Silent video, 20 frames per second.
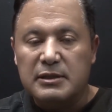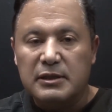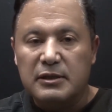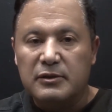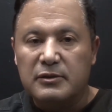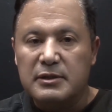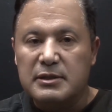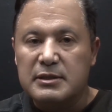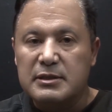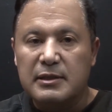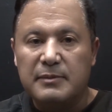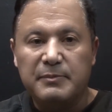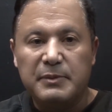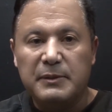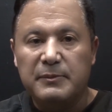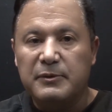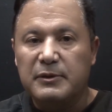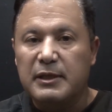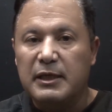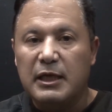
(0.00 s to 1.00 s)
You know, there's some
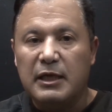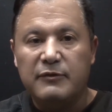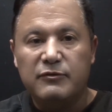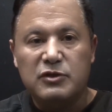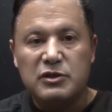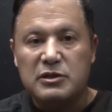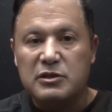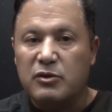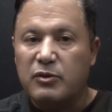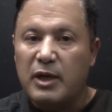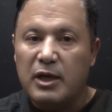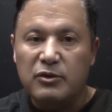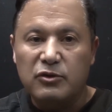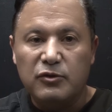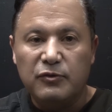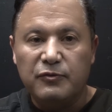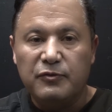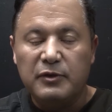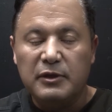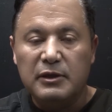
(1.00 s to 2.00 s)
people that have just crown
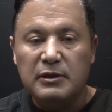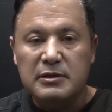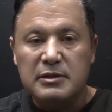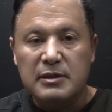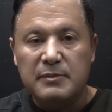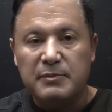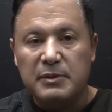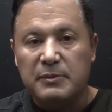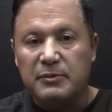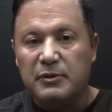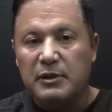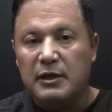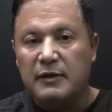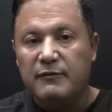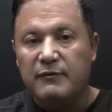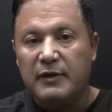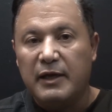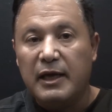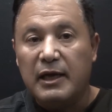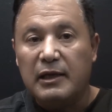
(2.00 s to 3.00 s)
to fill, some people
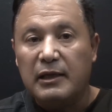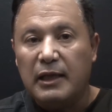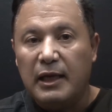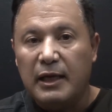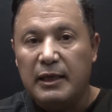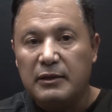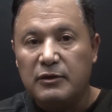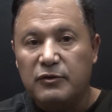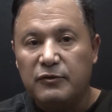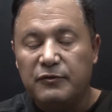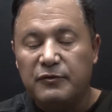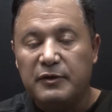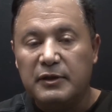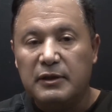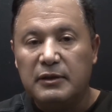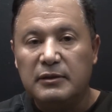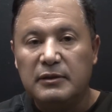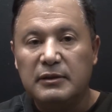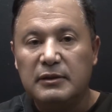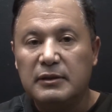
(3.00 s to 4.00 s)
have hairline to
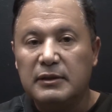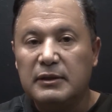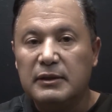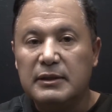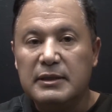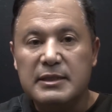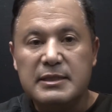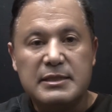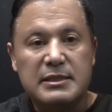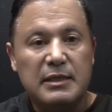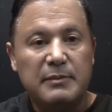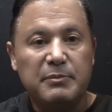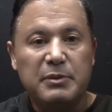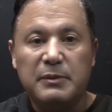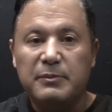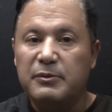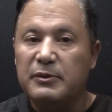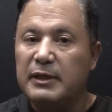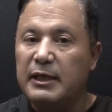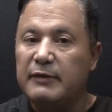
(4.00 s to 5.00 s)
fill, Some
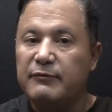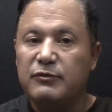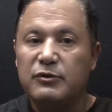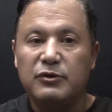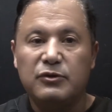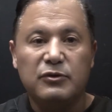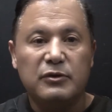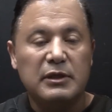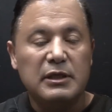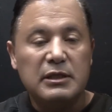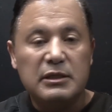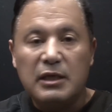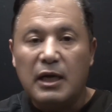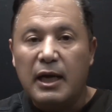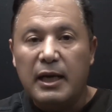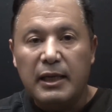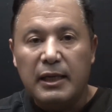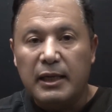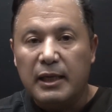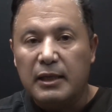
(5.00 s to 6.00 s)
people have to do the
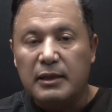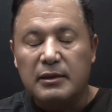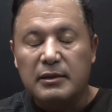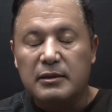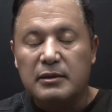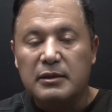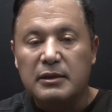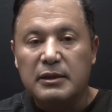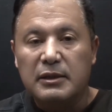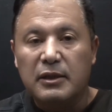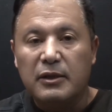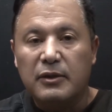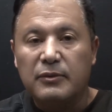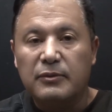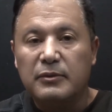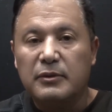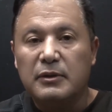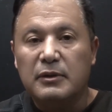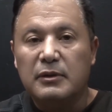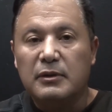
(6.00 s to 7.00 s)
entire head,
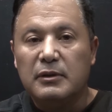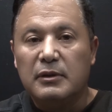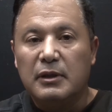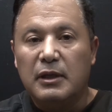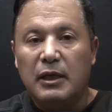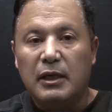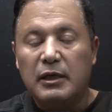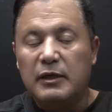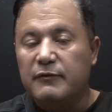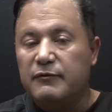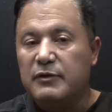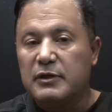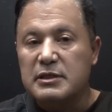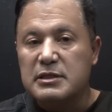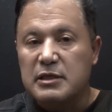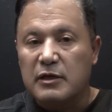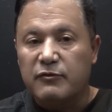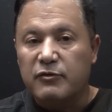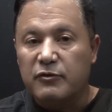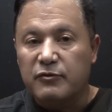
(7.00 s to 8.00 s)
if they
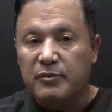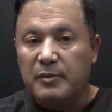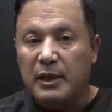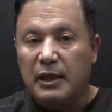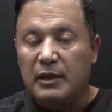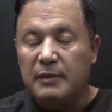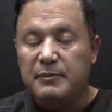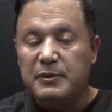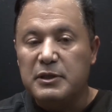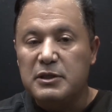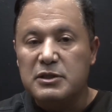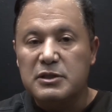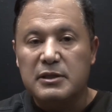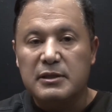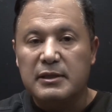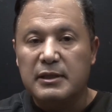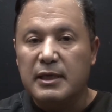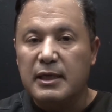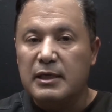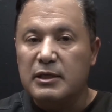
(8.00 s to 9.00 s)
suffer from alopecia,
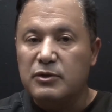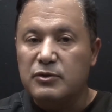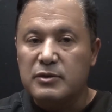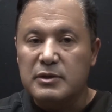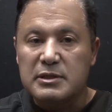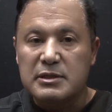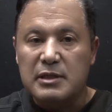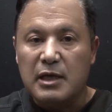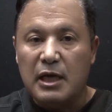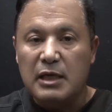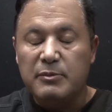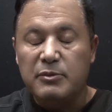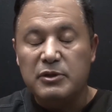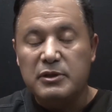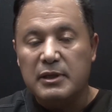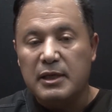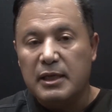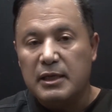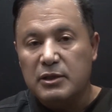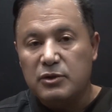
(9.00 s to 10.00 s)
they got to do the sideburn,
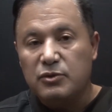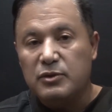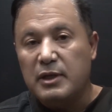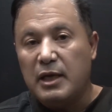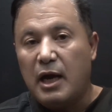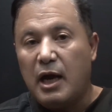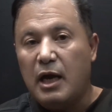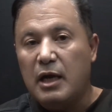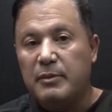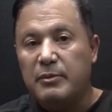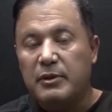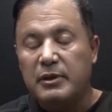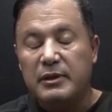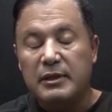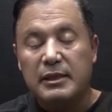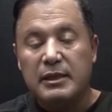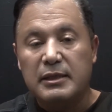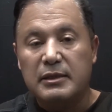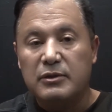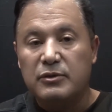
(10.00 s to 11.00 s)
they got to do the eyebrow,
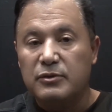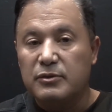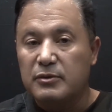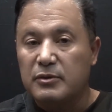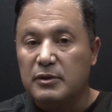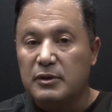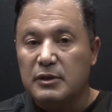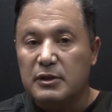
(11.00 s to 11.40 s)
they got to do.